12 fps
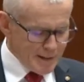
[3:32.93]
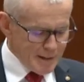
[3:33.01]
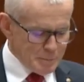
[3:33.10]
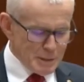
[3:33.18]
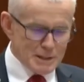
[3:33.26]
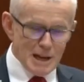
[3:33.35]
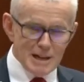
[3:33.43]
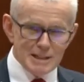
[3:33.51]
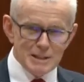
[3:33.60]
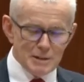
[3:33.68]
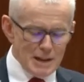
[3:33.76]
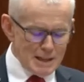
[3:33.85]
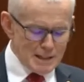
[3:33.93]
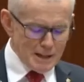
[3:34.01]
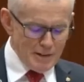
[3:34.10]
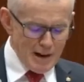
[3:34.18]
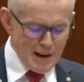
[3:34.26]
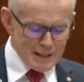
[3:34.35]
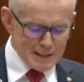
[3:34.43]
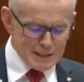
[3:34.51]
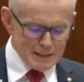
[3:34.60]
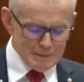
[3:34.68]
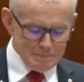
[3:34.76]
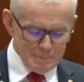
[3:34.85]
pretending to eat the
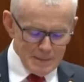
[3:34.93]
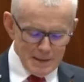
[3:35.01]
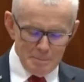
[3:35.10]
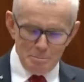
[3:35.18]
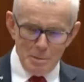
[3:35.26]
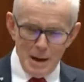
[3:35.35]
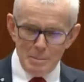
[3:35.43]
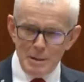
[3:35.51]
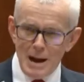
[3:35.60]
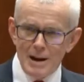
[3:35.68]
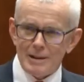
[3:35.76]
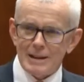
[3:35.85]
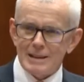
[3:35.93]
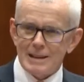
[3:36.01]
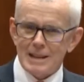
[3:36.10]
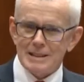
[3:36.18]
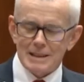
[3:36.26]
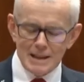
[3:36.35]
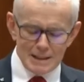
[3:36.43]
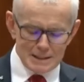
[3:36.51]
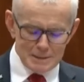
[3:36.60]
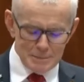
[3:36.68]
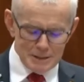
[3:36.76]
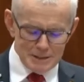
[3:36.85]
grass, barbaring at the
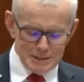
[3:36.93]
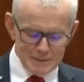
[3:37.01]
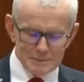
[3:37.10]
customers.